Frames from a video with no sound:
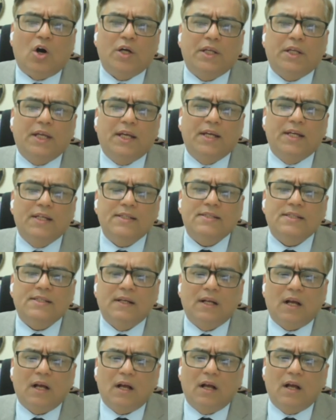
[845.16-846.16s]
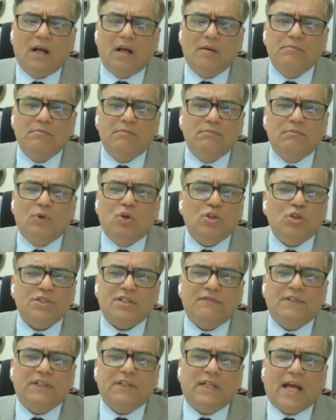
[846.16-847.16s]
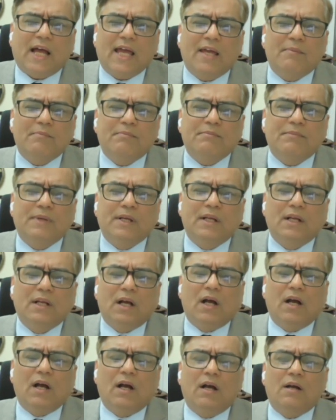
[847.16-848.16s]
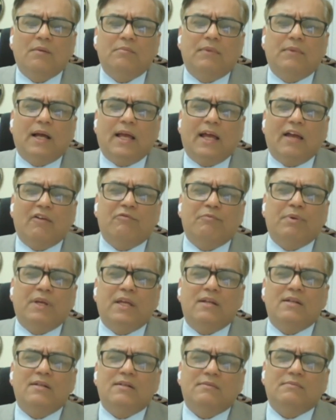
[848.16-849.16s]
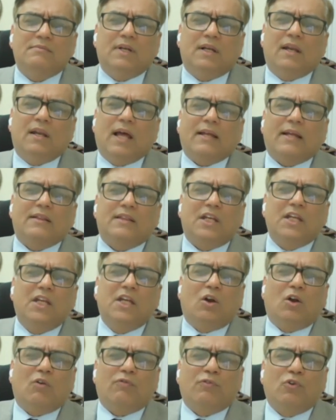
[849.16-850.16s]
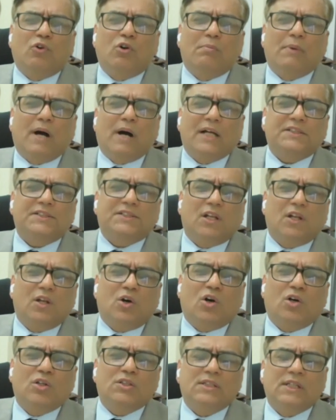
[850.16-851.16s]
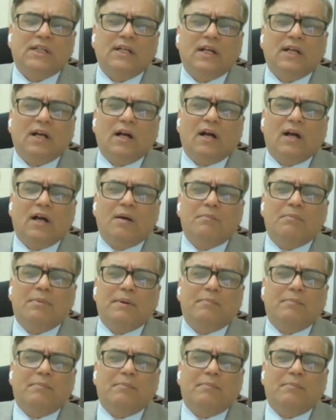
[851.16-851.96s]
odd years. Um, most of the time um, have been like three or four martial laws uh,